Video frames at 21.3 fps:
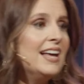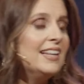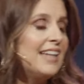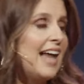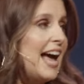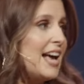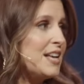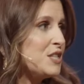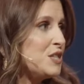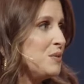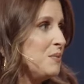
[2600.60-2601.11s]

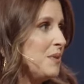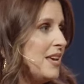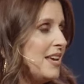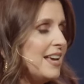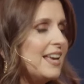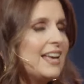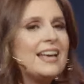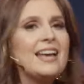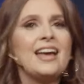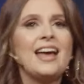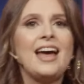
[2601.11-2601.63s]
Last
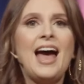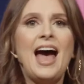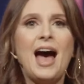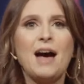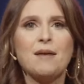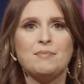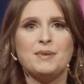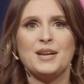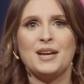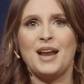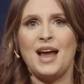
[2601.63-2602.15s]
week,
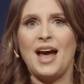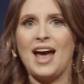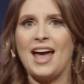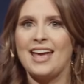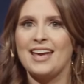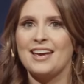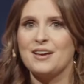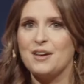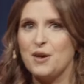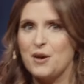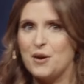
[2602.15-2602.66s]
Abby and
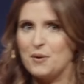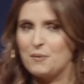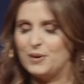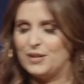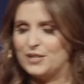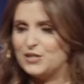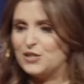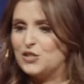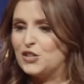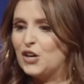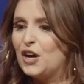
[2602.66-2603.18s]
I
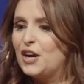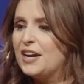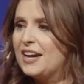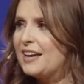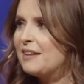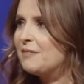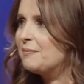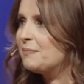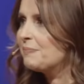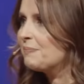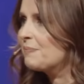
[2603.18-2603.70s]
went to
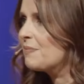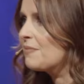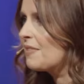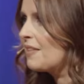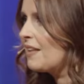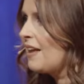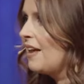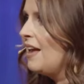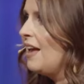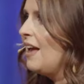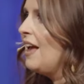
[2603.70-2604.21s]
Target
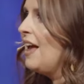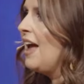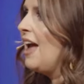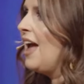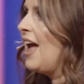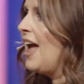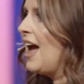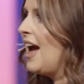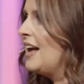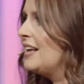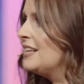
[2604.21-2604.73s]

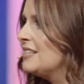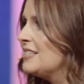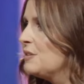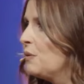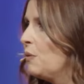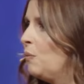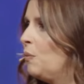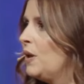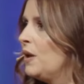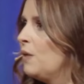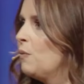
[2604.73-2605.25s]
and
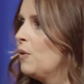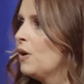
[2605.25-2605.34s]
we